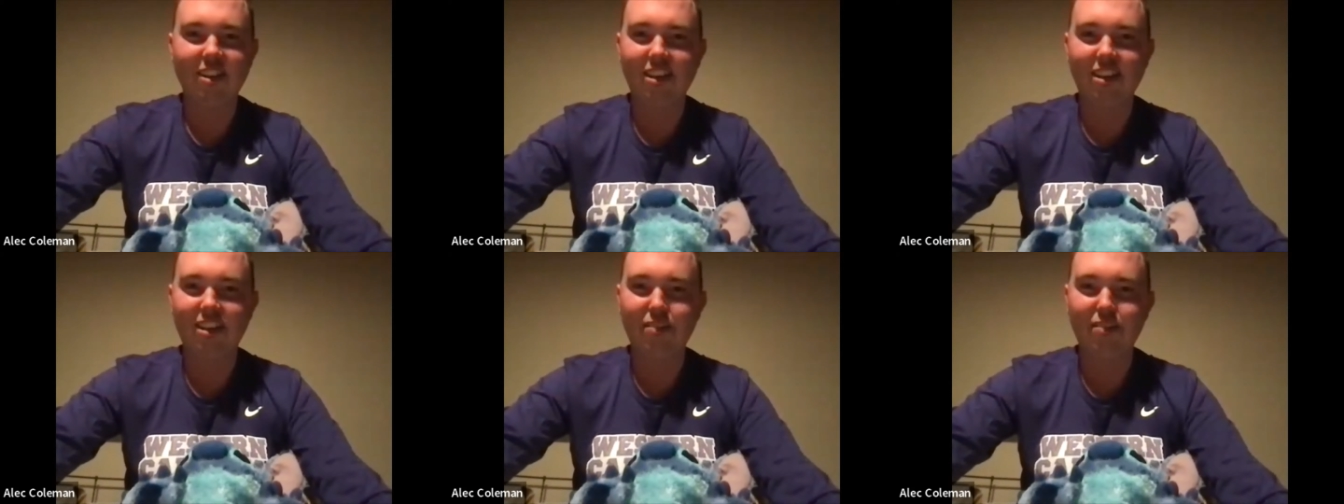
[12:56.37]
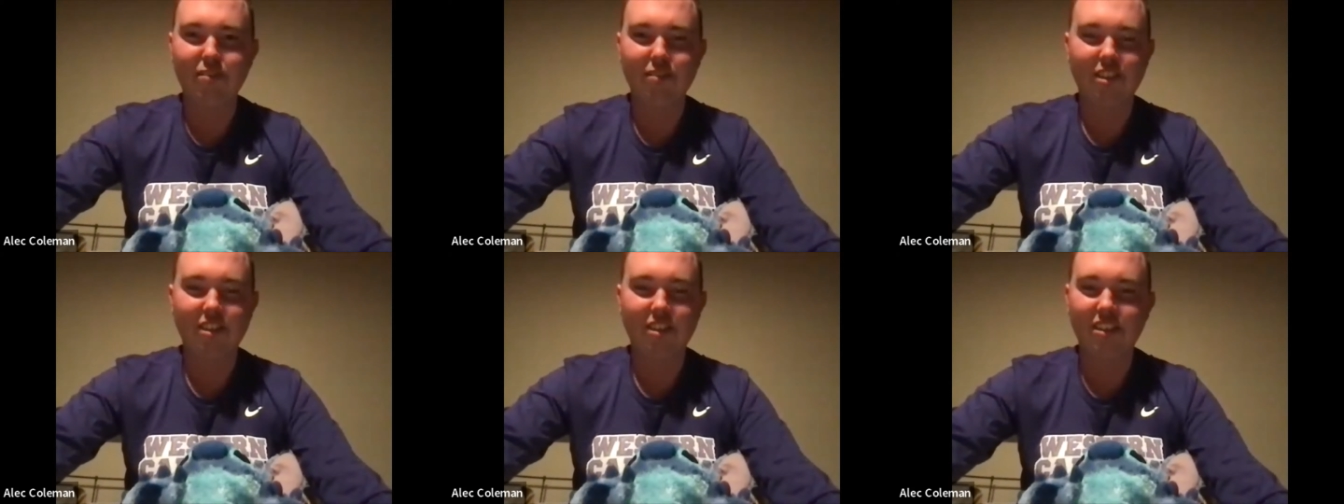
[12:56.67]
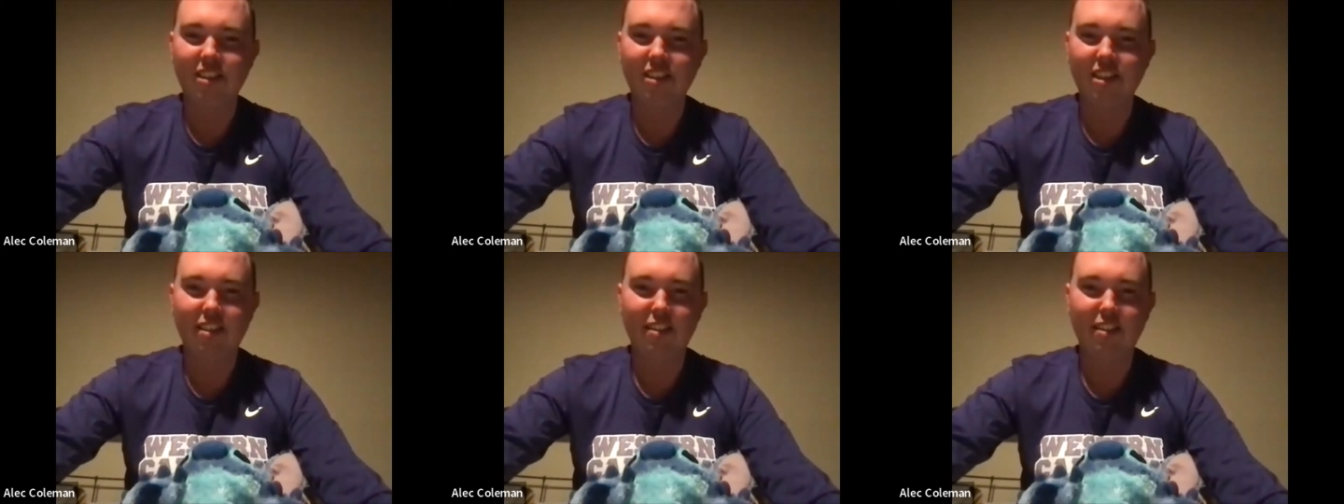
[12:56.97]
which they
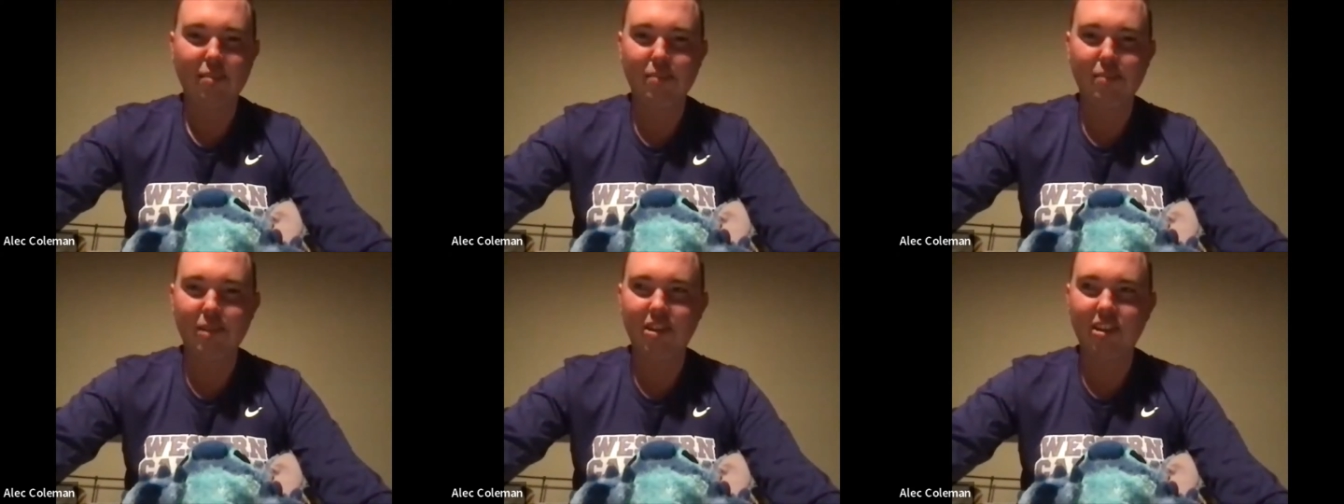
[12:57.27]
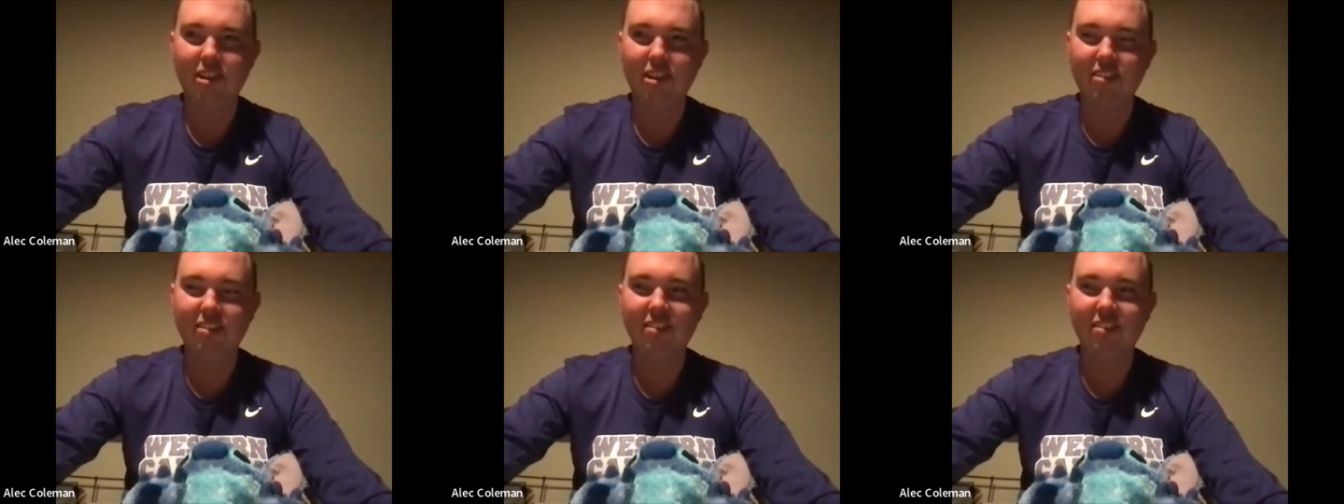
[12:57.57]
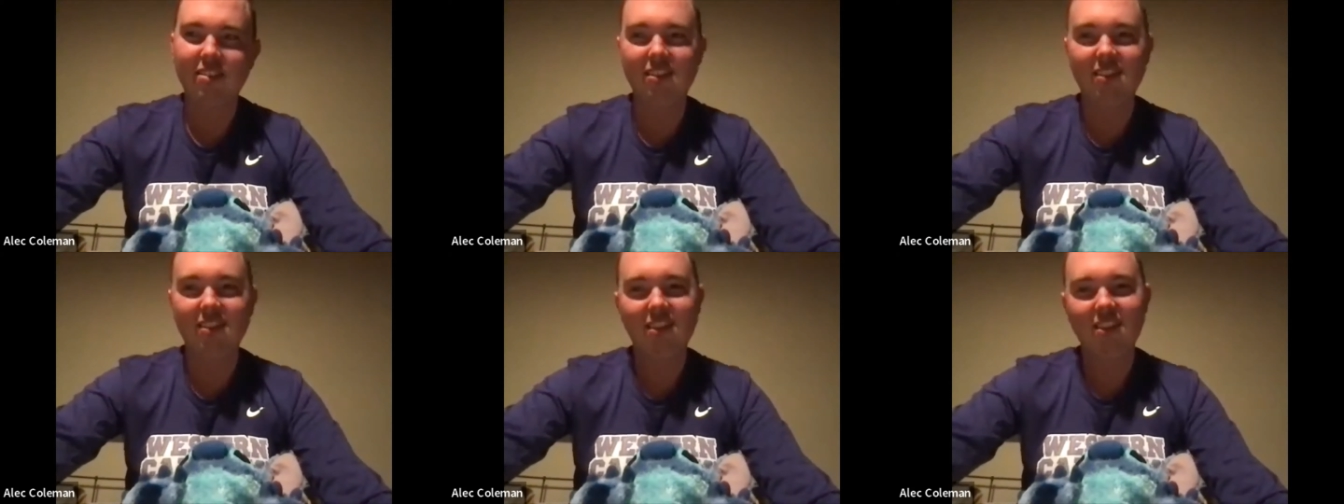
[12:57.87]
have like at the
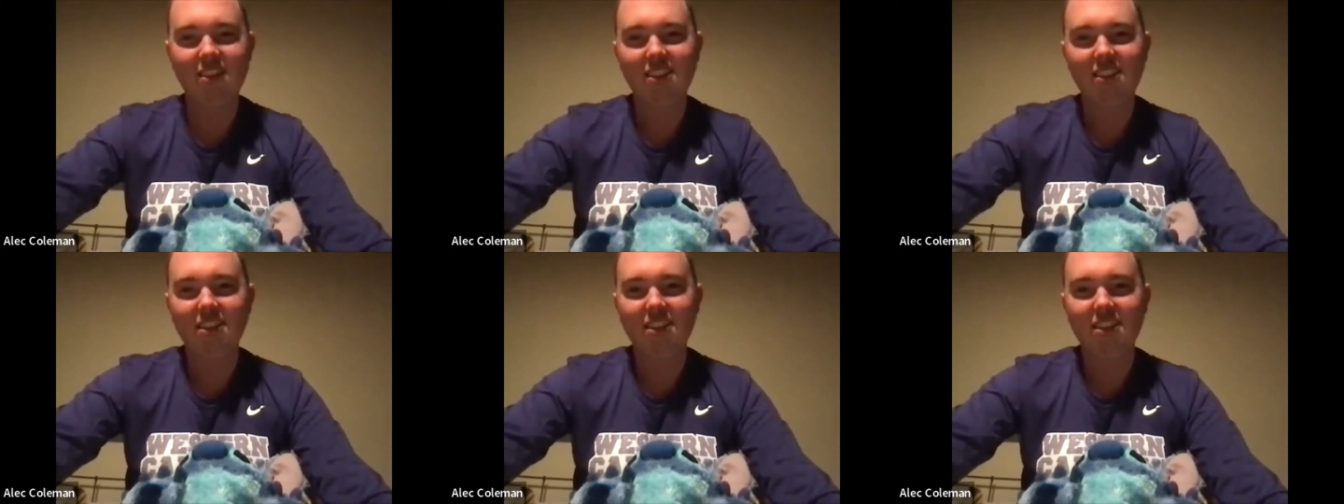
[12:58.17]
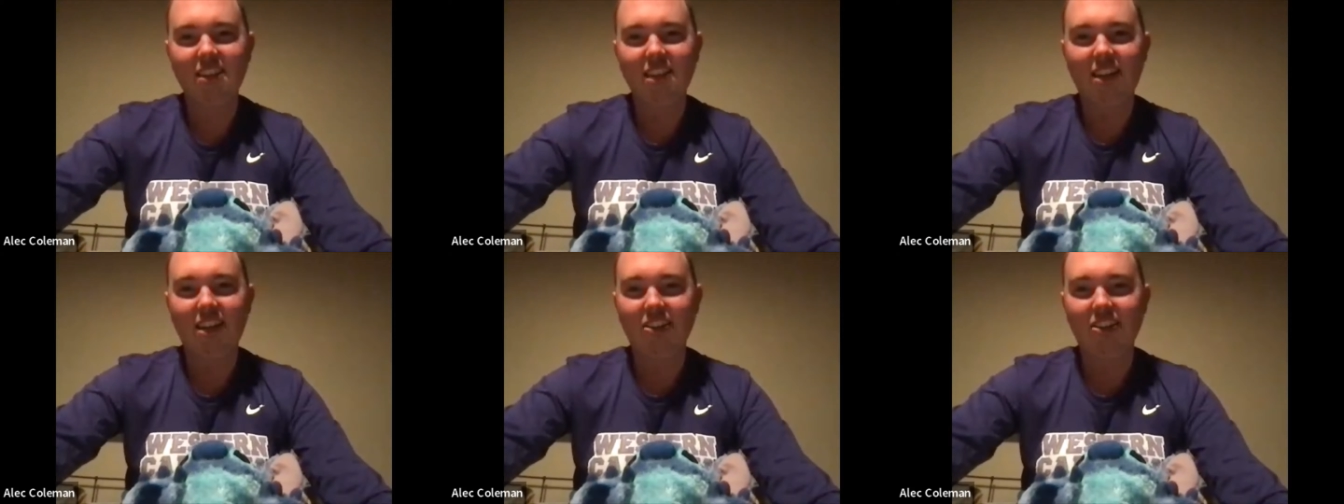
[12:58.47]
barracks.